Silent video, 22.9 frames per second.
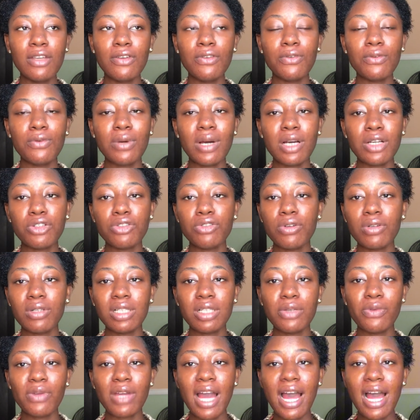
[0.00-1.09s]
if you are
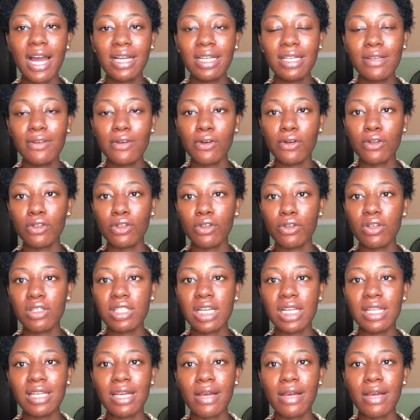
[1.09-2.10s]
struggling with acne or not,